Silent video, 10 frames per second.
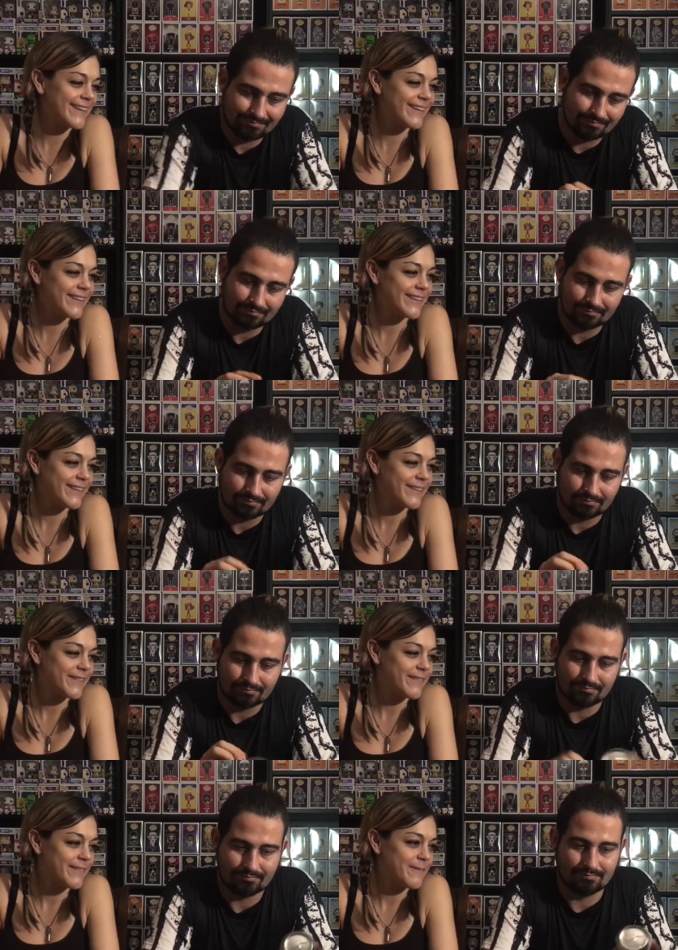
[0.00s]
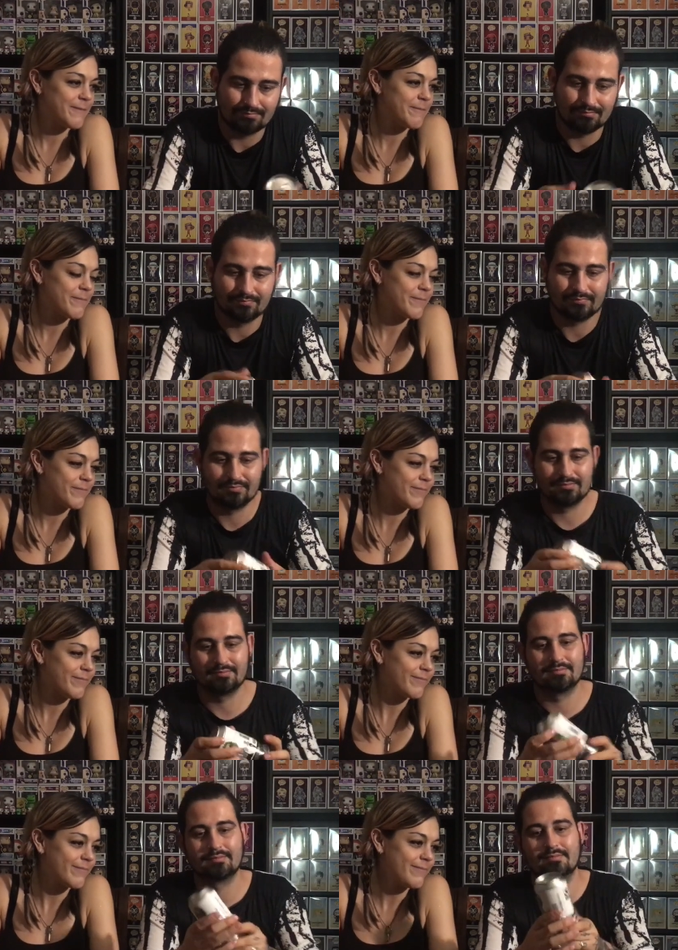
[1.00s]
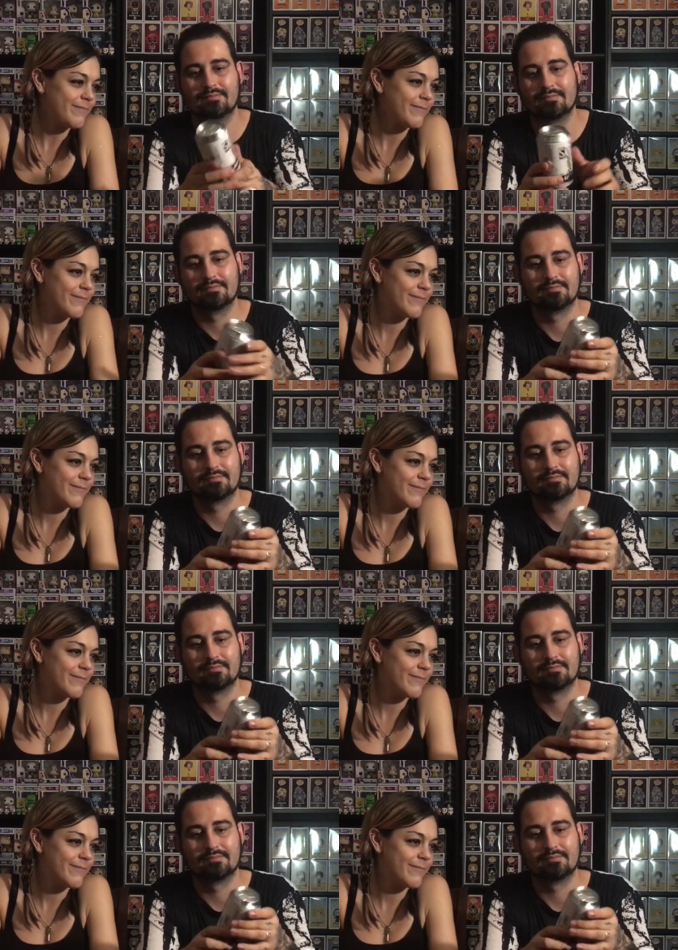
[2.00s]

(no one is talking)